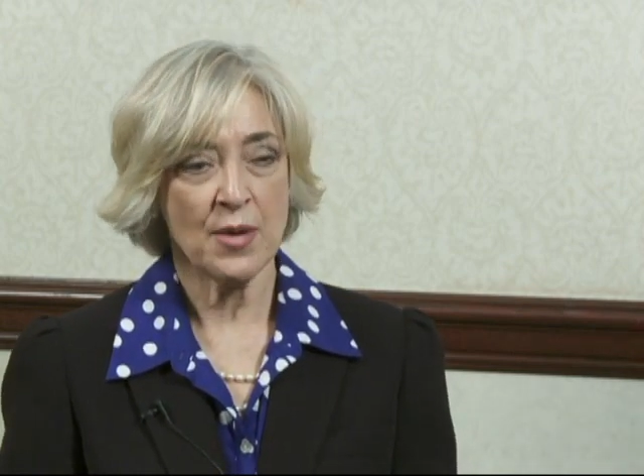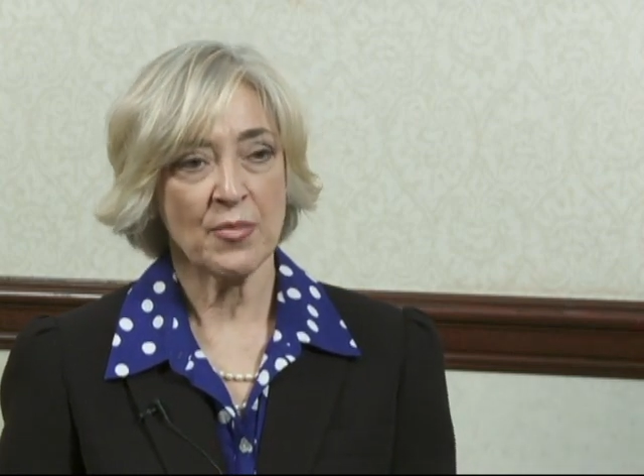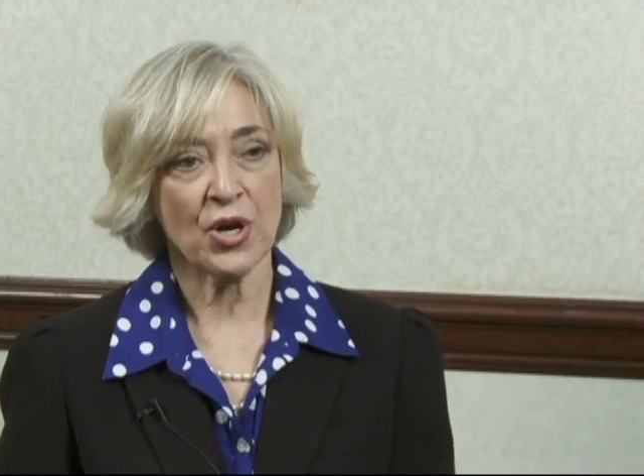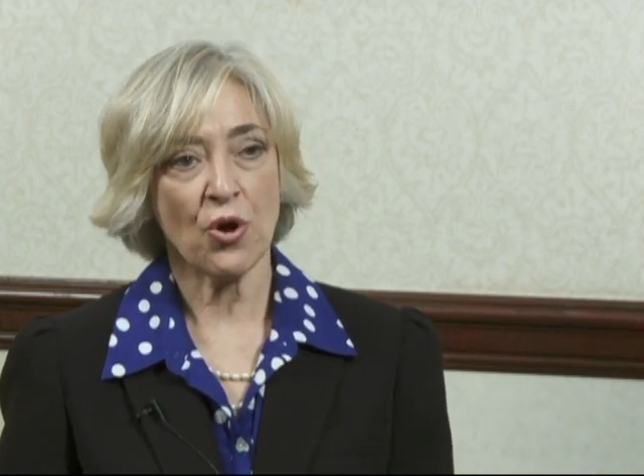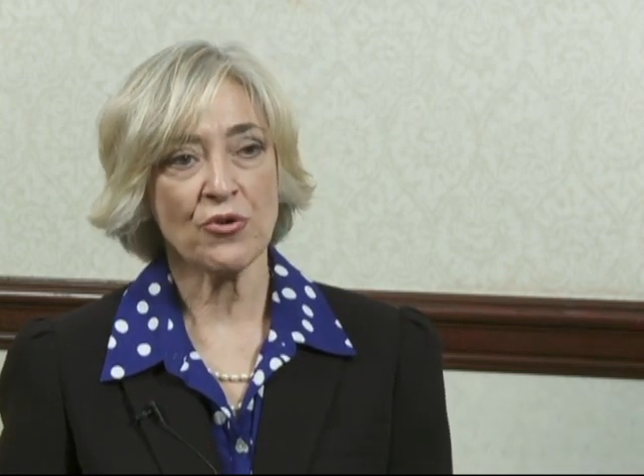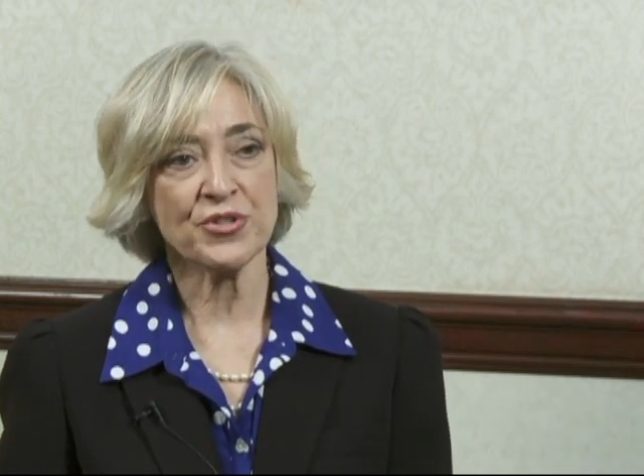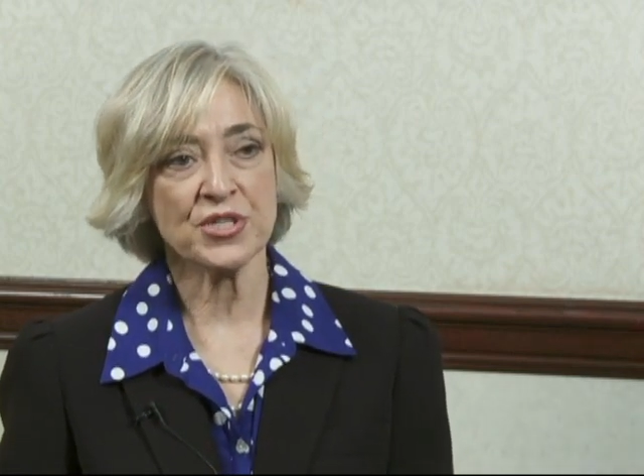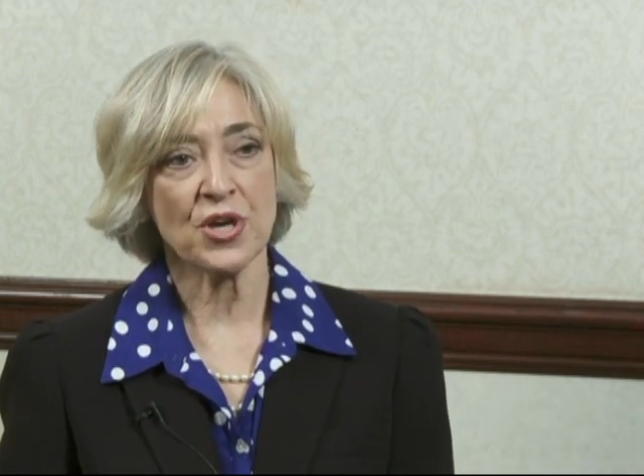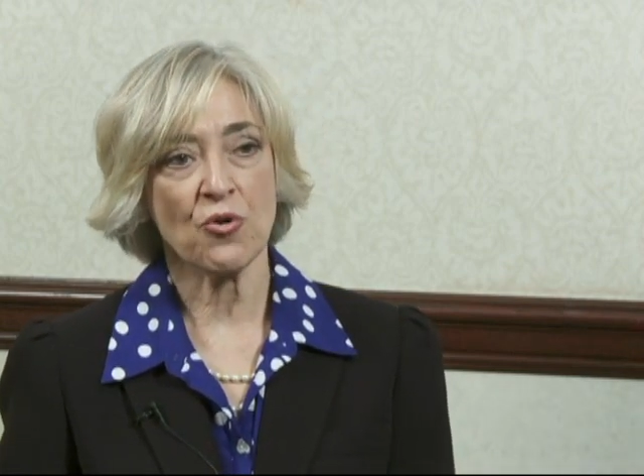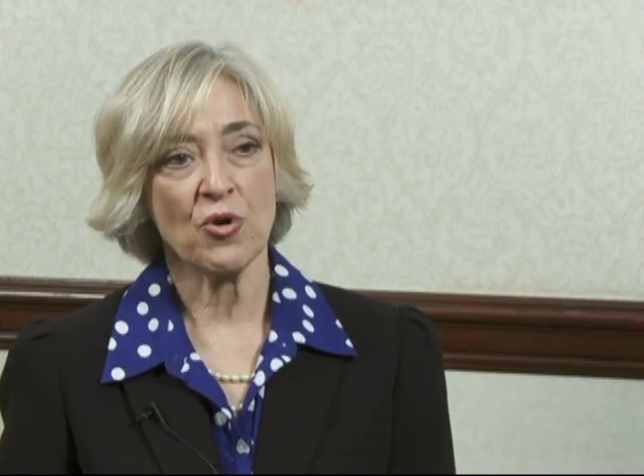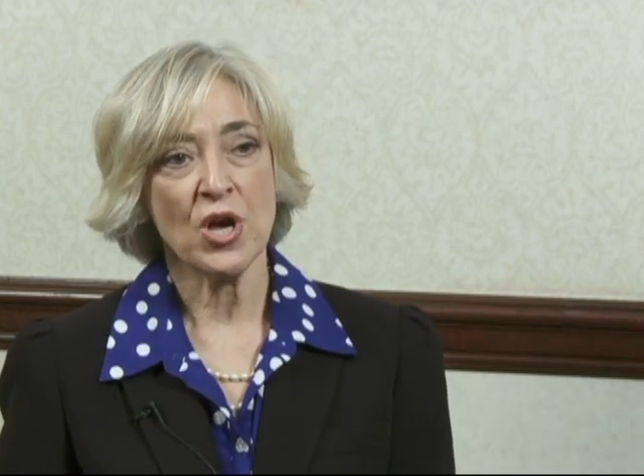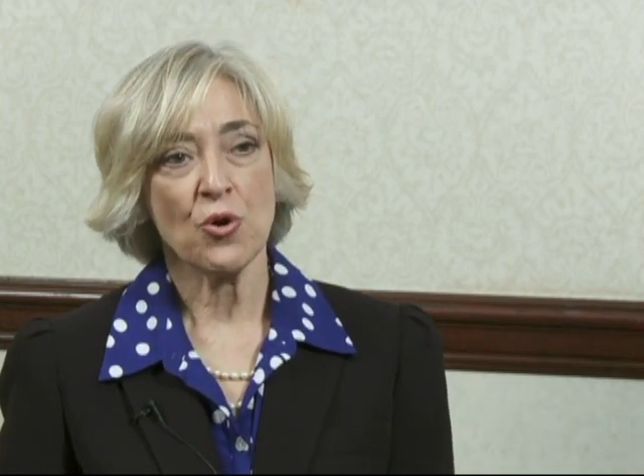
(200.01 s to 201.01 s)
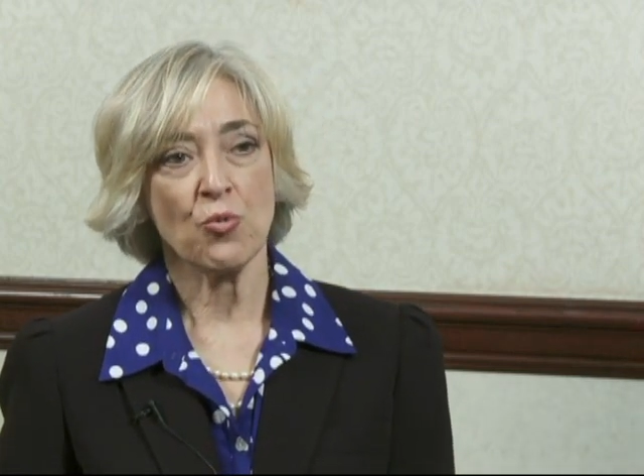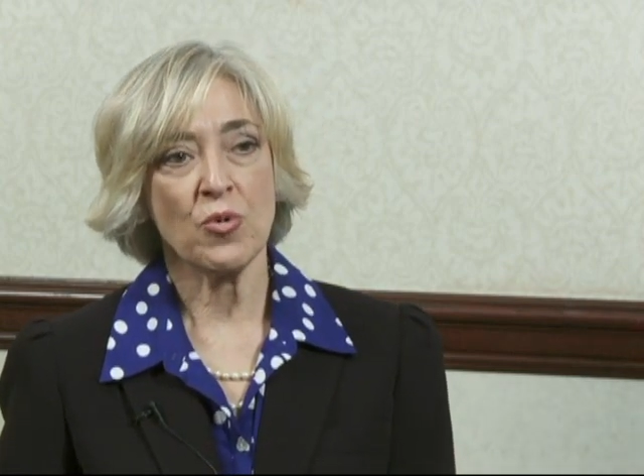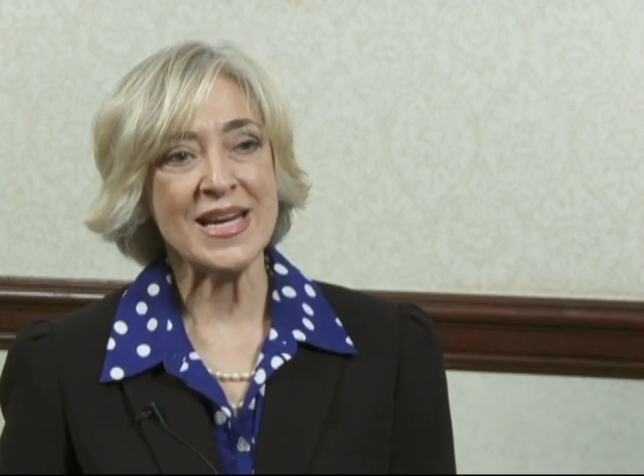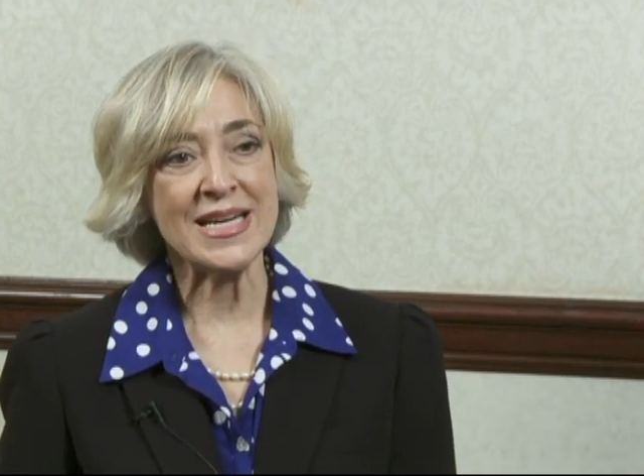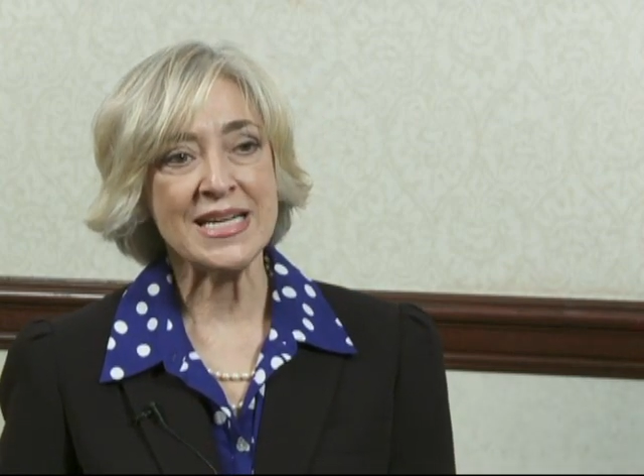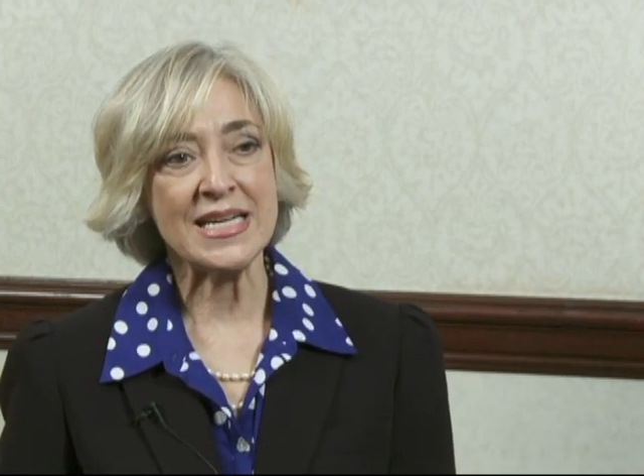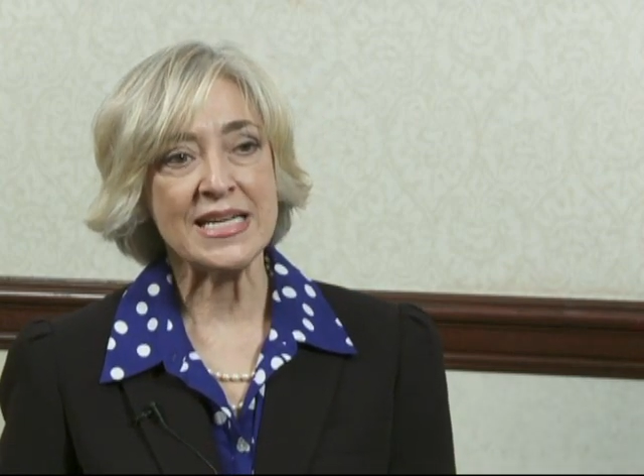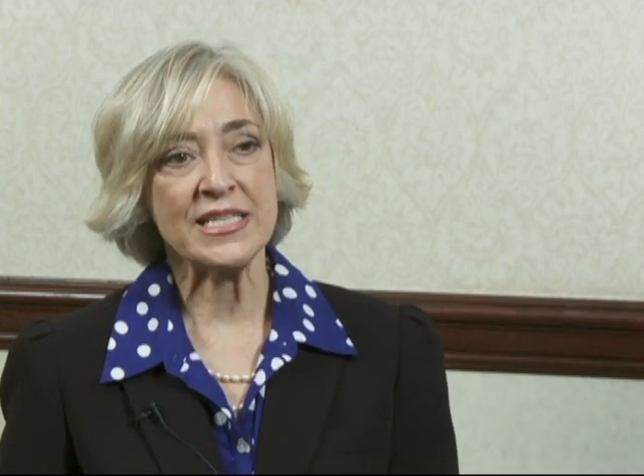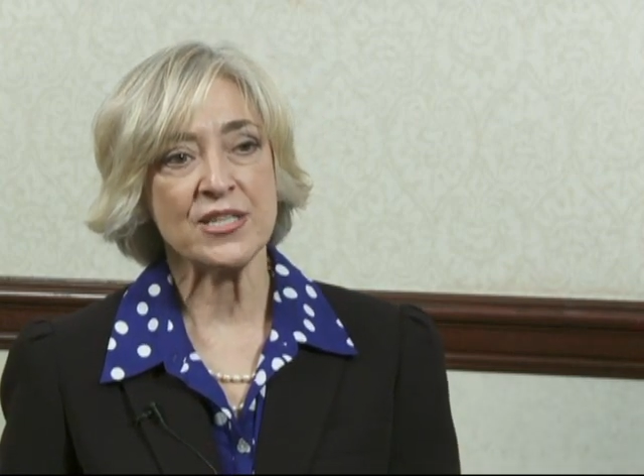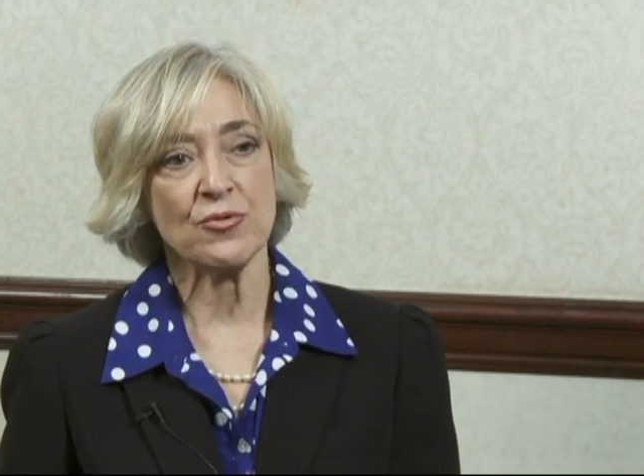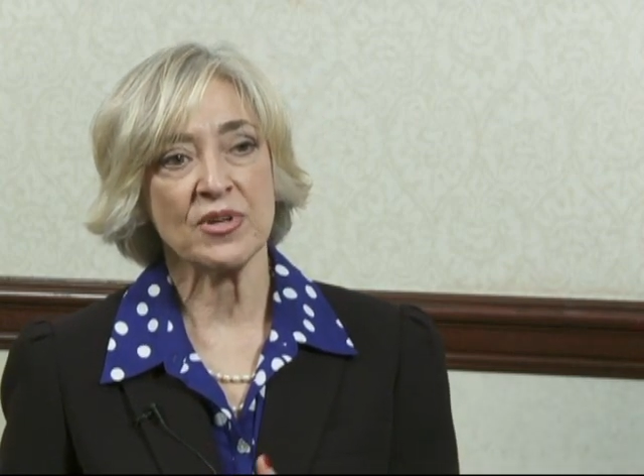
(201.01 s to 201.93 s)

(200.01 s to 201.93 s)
But also, we need to